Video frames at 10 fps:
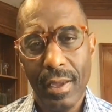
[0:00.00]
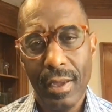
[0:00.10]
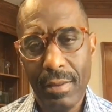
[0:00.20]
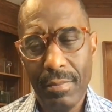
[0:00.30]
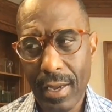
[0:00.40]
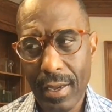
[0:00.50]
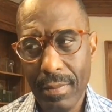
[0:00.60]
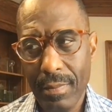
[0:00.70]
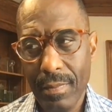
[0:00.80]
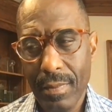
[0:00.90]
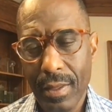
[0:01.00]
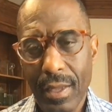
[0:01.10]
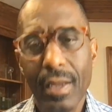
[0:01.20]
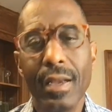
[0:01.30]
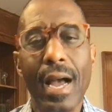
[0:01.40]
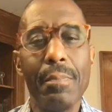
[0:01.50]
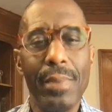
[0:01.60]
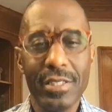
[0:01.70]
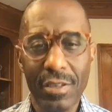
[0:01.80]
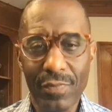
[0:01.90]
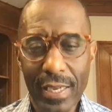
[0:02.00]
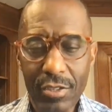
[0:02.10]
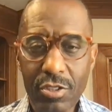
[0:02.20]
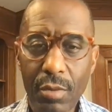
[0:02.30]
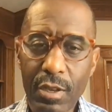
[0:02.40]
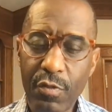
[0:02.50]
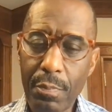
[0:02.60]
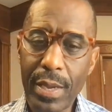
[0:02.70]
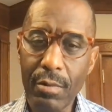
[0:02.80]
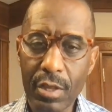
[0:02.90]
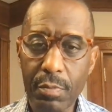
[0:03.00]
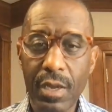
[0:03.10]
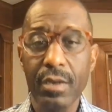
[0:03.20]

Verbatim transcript: Amen. God bless you. Thank you so much for being with me.